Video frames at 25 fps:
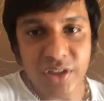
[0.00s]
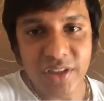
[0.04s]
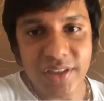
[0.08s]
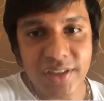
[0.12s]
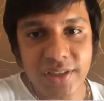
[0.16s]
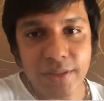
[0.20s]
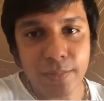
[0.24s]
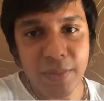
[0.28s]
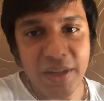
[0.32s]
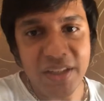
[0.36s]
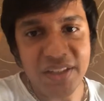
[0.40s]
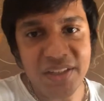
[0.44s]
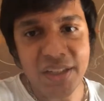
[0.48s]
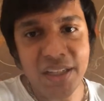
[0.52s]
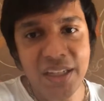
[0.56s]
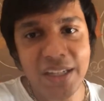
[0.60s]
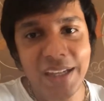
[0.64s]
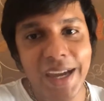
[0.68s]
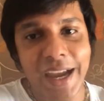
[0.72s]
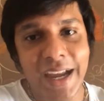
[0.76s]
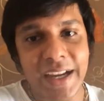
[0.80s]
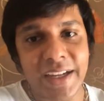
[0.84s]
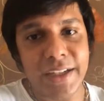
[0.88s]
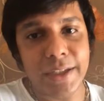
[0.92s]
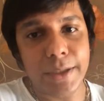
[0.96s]
it's
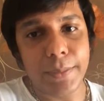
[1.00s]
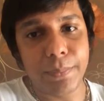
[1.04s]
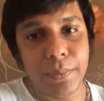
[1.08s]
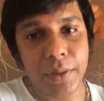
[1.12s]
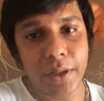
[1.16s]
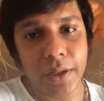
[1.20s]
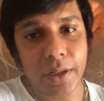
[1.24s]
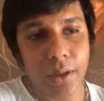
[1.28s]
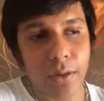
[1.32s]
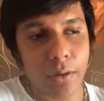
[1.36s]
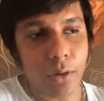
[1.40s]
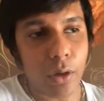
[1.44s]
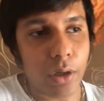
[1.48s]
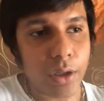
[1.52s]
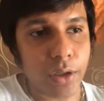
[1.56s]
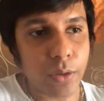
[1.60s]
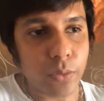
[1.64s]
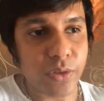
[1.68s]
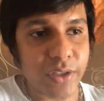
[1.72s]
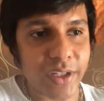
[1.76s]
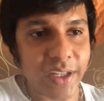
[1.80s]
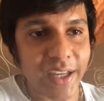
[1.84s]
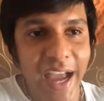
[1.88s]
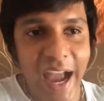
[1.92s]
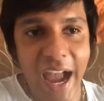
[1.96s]
basically encrypted
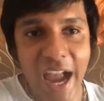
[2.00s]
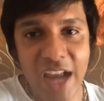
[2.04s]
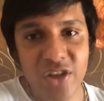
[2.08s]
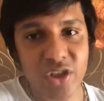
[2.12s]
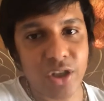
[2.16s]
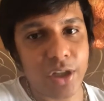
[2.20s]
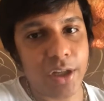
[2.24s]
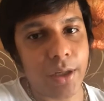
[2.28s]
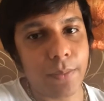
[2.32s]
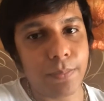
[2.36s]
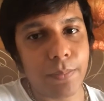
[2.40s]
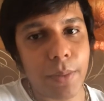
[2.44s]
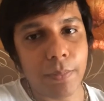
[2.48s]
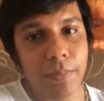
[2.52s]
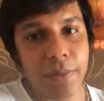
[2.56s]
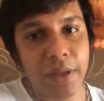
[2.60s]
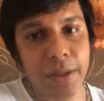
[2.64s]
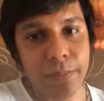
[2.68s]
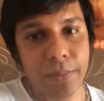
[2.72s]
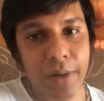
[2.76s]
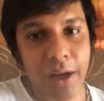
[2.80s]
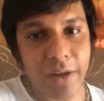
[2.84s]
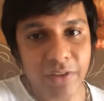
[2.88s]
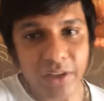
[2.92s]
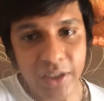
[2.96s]
using hashing and
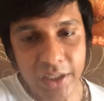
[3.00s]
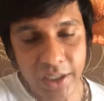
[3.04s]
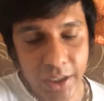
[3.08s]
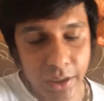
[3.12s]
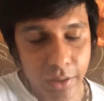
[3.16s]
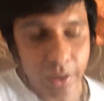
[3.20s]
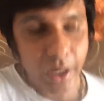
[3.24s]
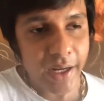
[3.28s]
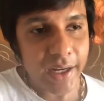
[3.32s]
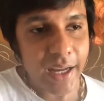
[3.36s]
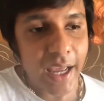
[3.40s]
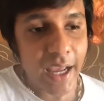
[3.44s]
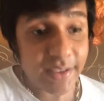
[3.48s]
public private key, right?